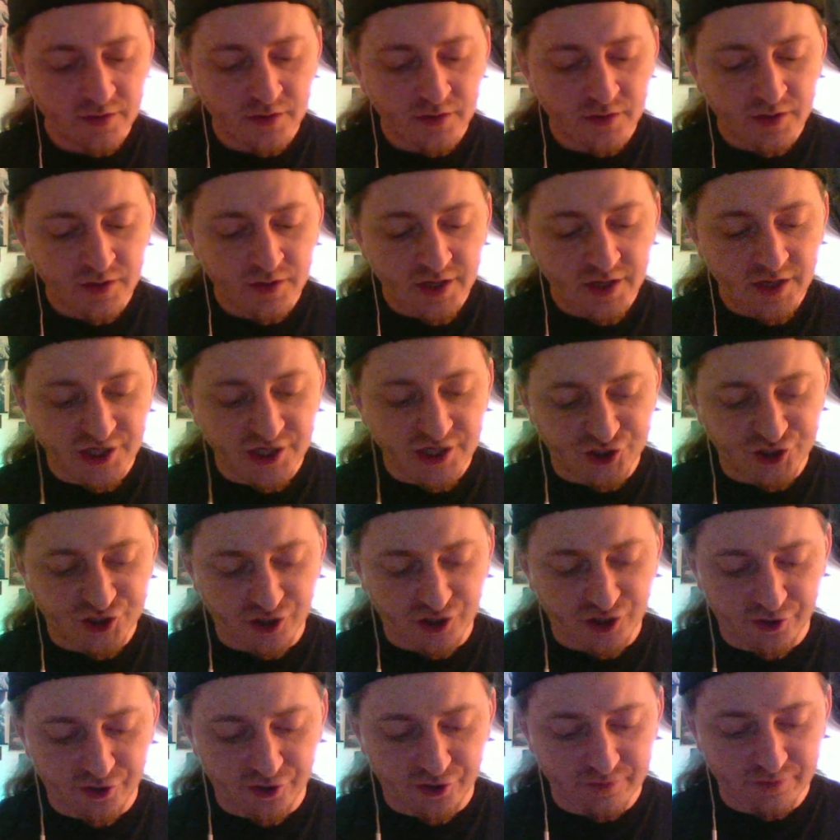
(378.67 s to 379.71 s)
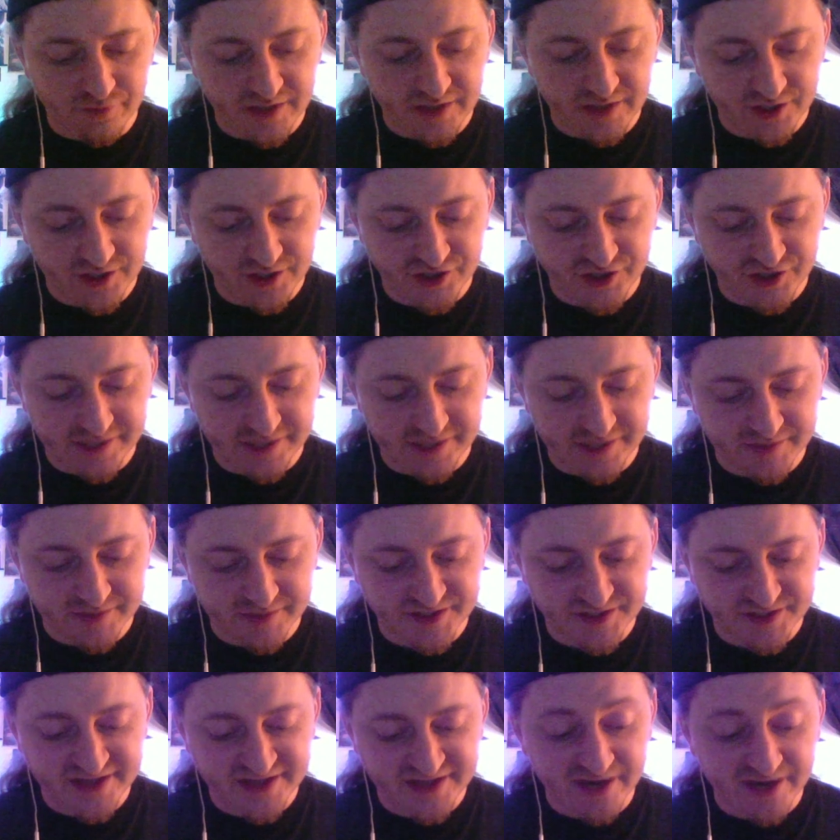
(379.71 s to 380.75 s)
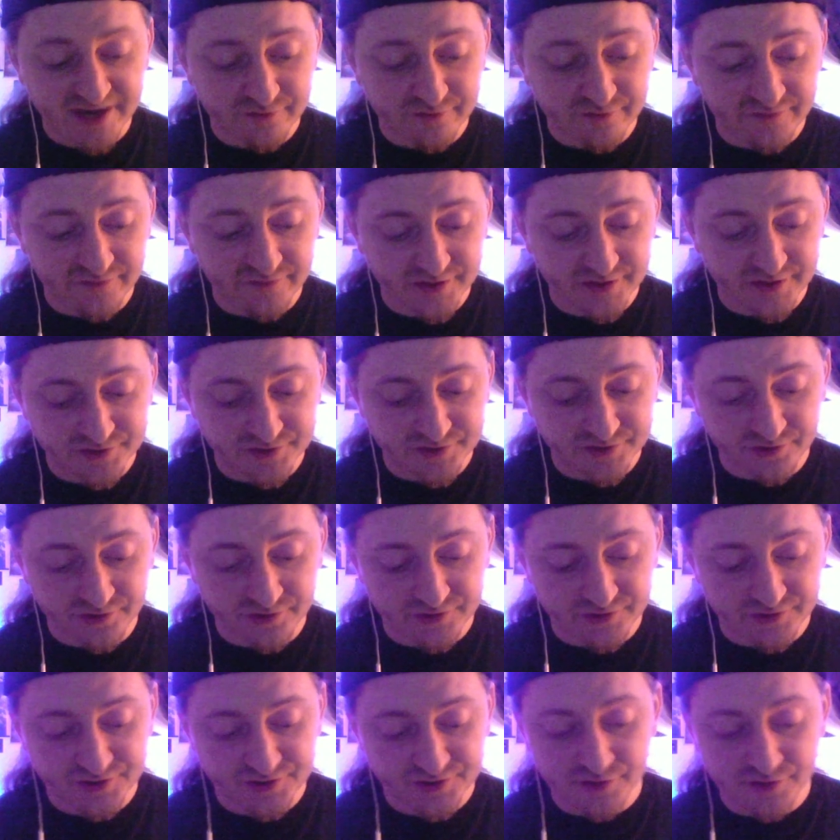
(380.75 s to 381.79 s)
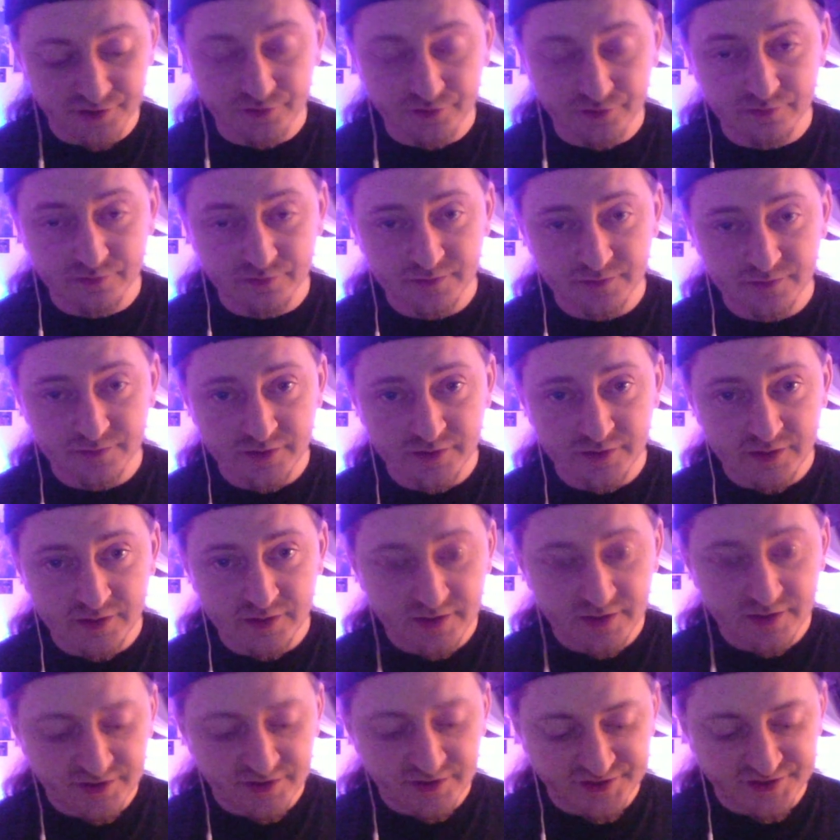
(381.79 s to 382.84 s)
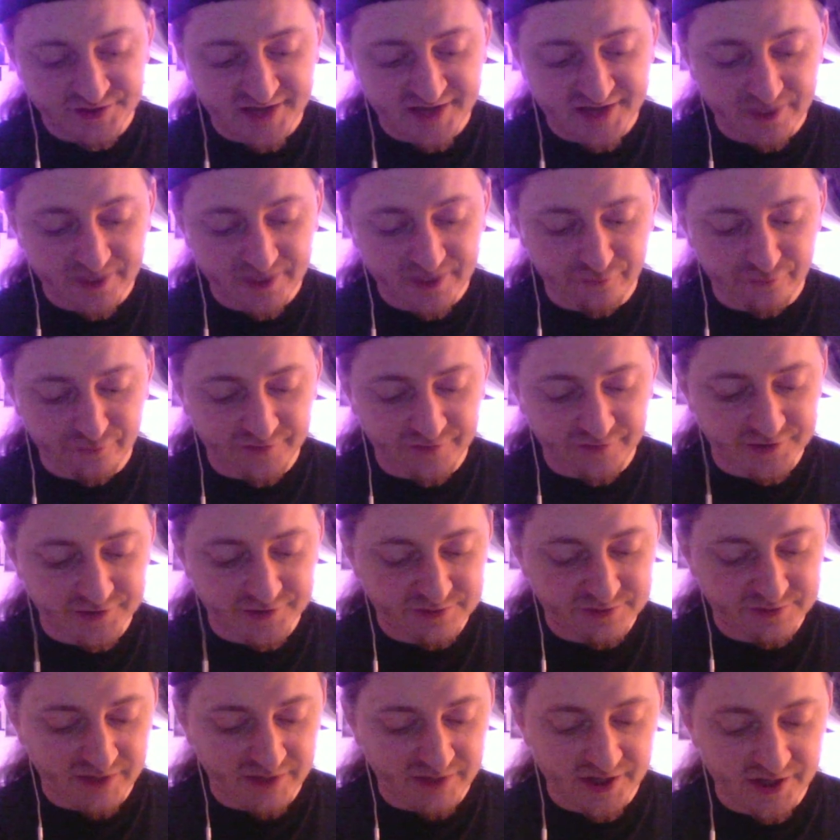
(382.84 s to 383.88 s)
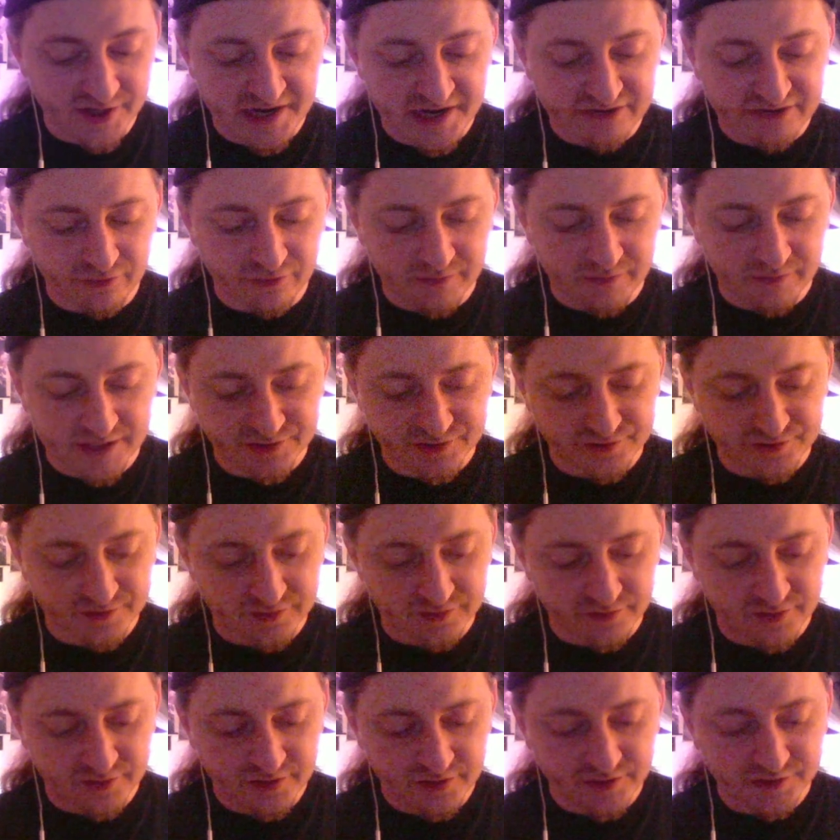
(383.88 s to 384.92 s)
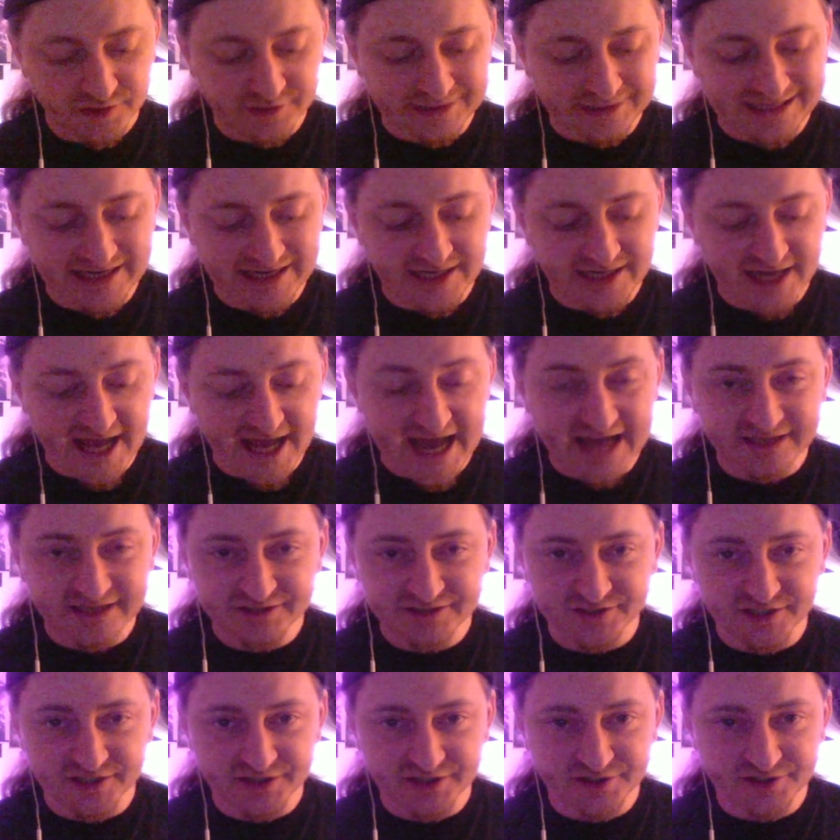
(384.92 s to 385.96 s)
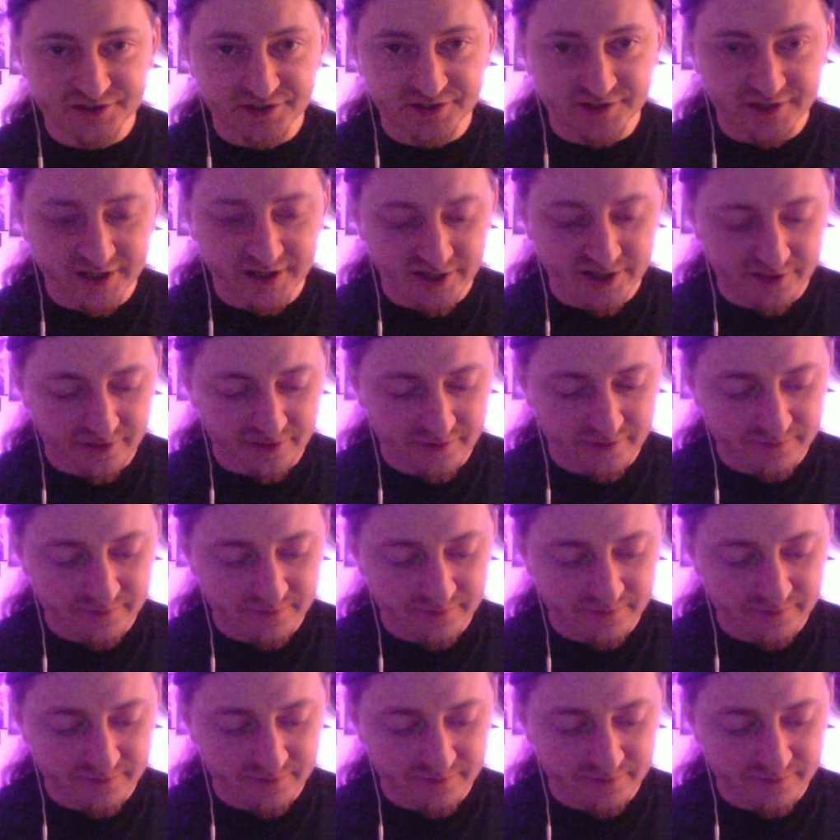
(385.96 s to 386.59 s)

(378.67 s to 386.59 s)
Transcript: A charter mage had been sacrificed on the stone, sacrificed by a necromancer to gain access to death,